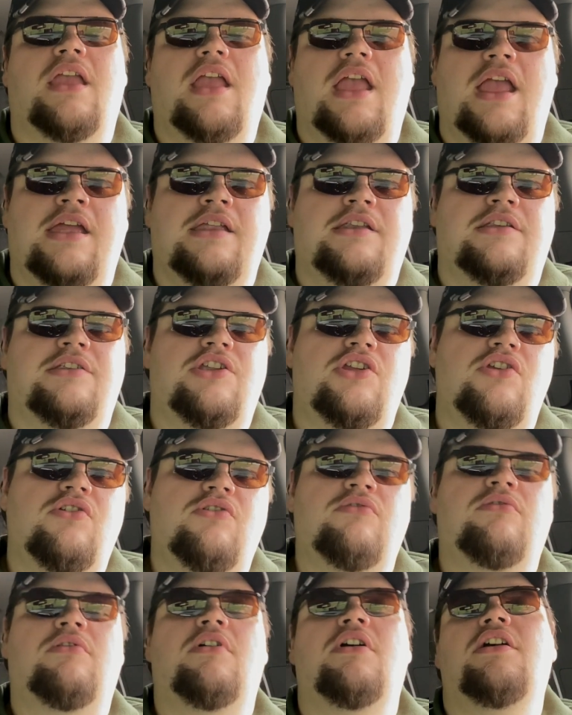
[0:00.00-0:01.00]
And
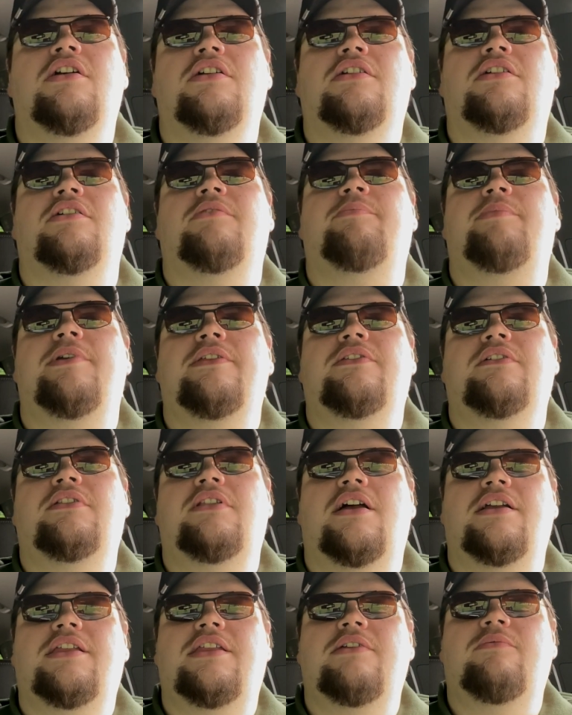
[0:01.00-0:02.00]
you could be the
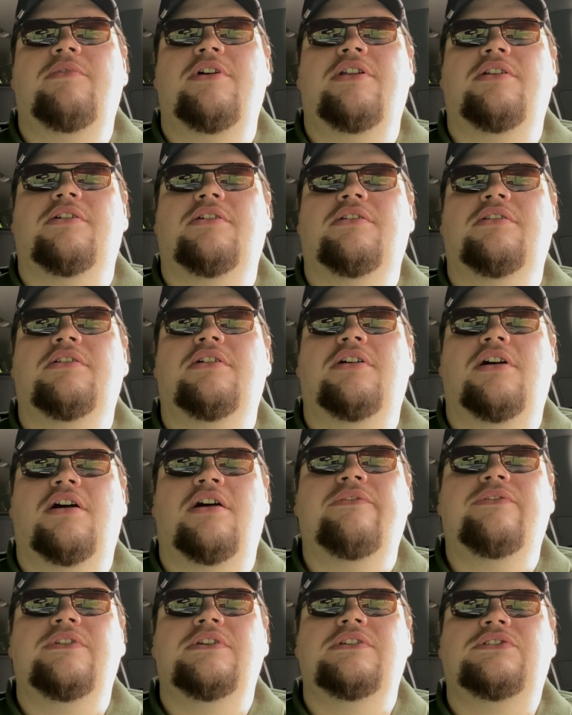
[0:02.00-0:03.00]
lucky winner
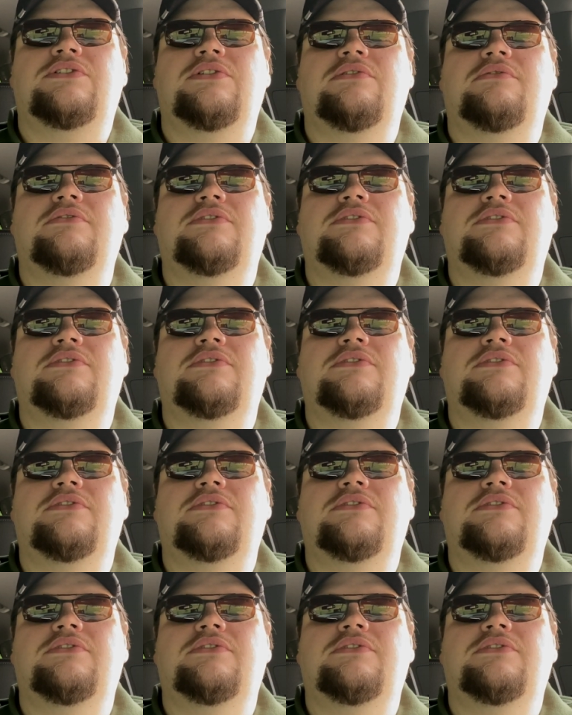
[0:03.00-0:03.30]
of this tool